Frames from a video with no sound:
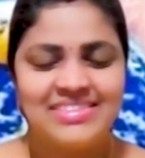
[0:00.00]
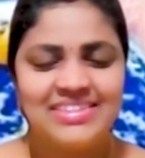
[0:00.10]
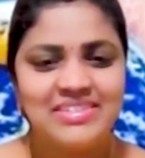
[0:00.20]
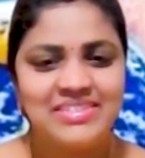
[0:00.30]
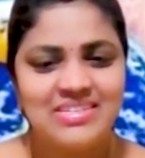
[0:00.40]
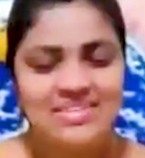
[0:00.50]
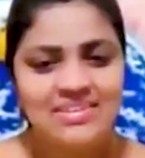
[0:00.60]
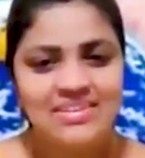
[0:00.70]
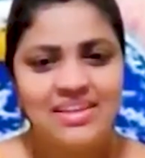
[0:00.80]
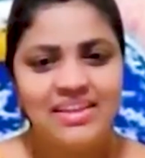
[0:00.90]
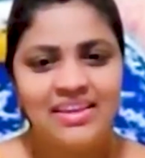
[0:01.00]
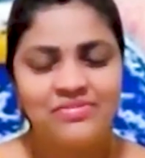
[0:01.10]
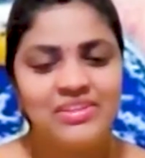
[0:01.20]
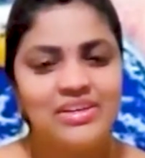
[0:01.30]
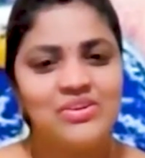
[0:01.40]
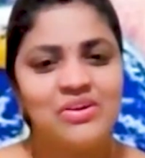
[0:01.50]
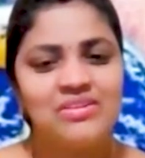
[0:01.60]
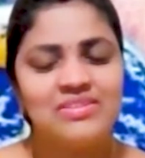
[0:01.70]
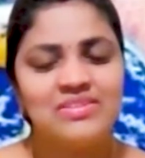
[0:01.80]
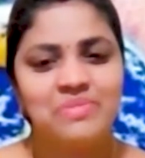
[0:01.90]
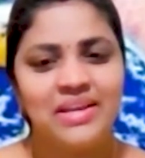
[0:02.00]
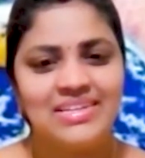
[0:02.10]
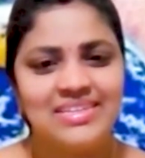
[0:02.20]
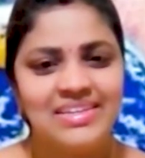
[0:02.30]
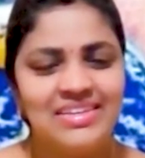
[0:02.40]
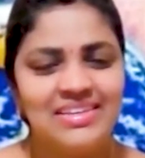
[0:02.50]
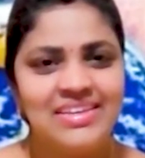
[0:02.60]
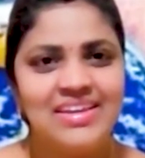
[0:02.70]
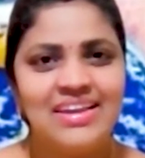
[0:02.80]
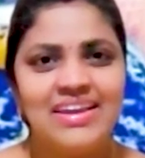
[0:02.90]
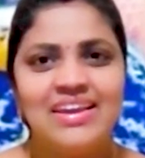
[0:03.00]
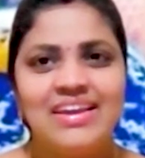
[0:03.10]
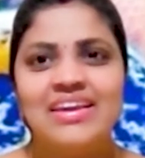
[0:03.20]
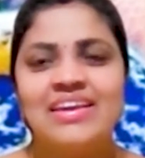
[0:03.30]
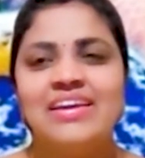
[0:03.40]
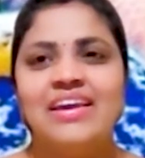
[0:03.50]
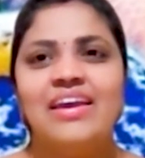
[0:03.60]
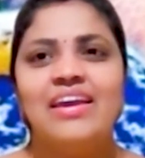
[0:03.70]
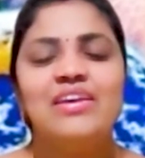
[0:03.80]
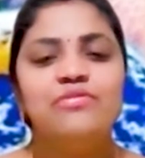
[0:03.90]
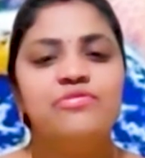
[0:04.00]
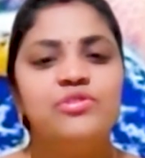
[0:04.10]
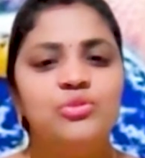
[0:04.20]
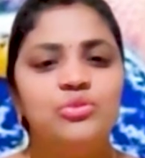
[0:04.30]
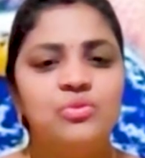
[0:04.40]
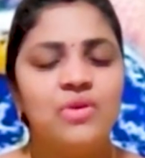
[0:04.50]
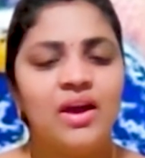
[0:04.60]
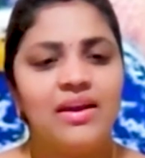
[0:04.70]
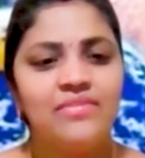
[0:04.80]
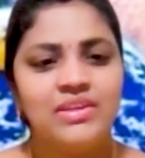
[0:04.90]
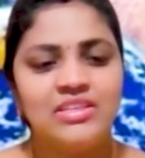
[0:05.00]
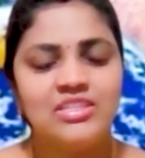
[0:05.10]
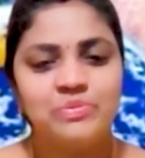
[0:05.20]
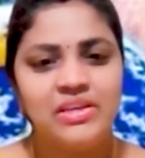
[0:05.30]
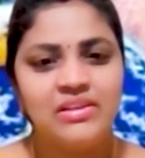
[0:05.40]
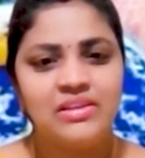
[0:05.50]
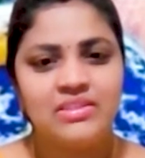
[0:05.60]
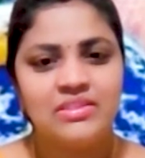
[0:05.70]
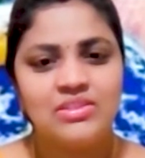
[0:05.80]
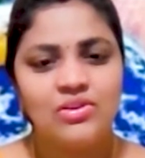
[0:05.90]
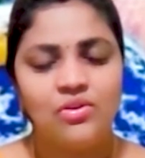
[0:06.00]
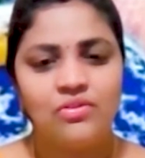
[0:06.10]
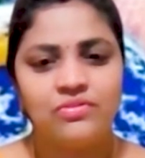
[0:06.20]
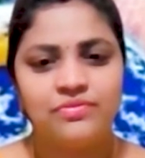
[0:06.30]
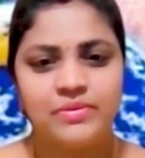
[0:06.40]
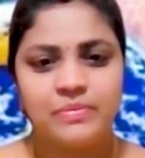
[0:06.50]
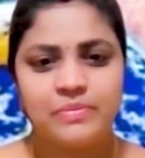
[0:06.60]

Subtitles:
There's a learning. If they are not respecting, if you have the experience of